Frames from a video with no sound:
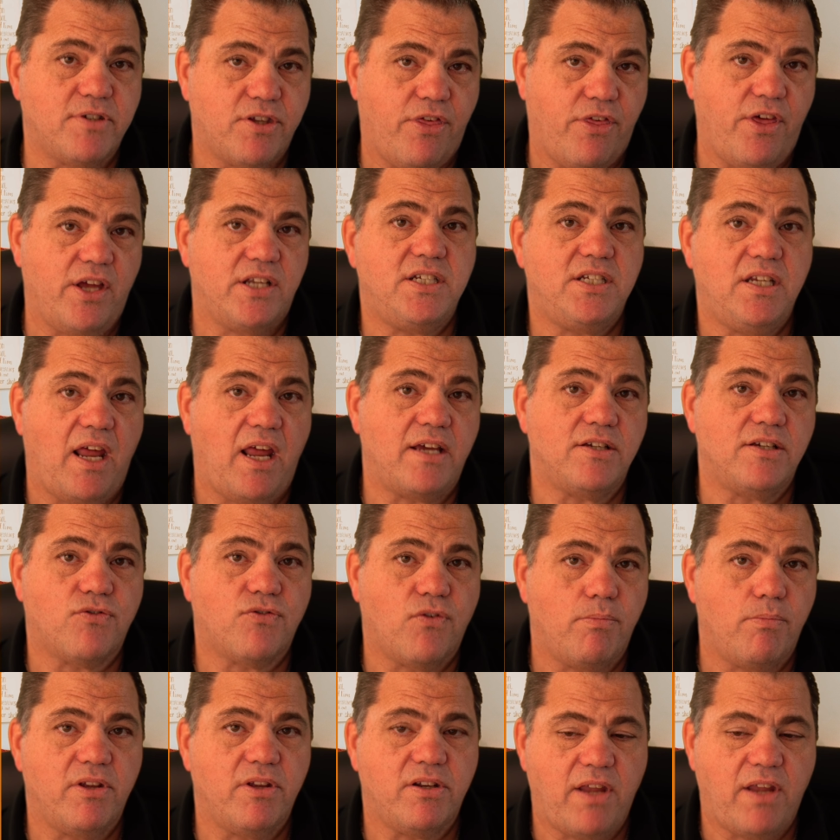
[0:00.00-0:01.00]
30 days from
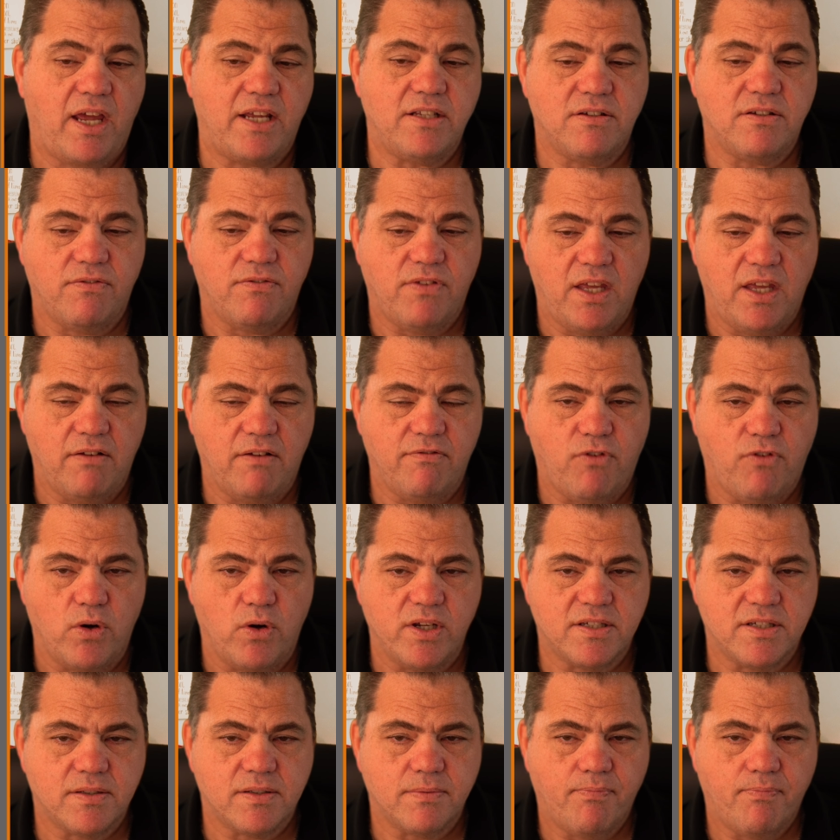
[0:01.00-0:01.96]
the date of the invoice.